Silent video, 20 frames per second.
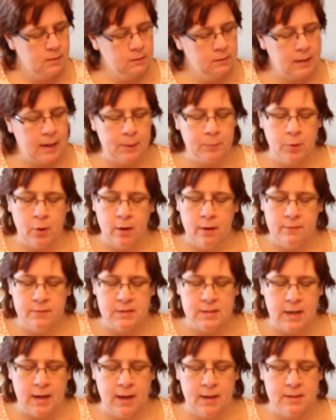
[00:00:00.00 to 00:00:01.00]
Library of
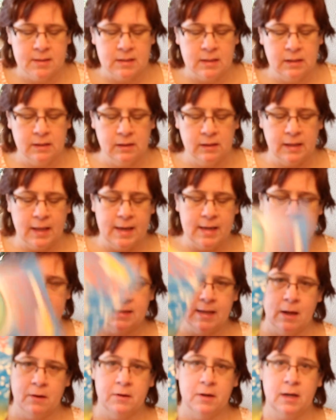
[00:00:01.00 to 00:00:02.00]
Science, Light,
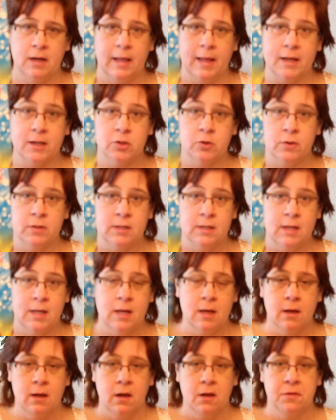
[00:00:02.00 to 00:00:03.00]
Sound, and Electricity,
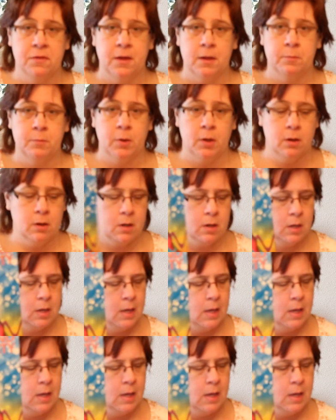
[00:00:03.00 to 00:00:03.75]
a thin book,